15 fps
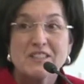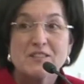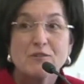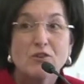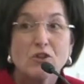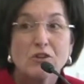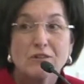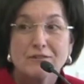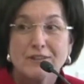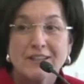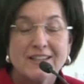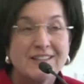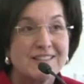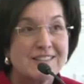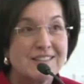evolved, I
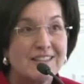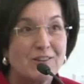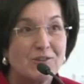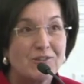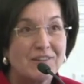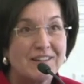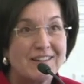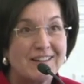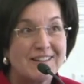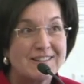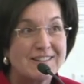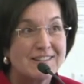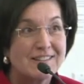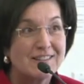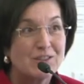can say, over the
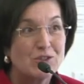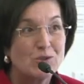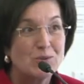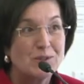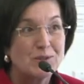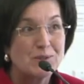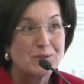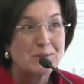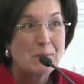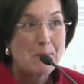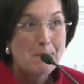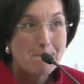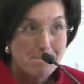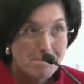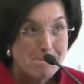last 2 years.
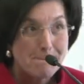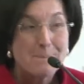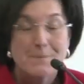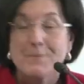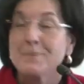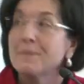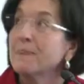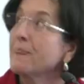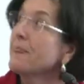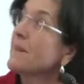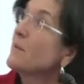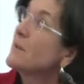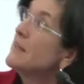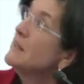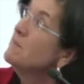
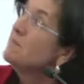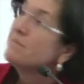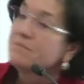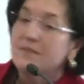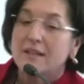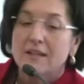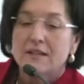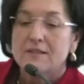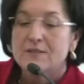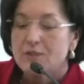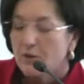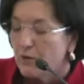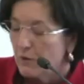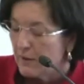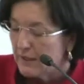Okay,
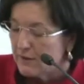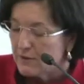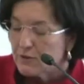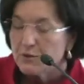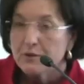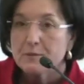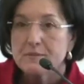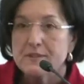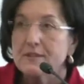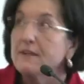so in terms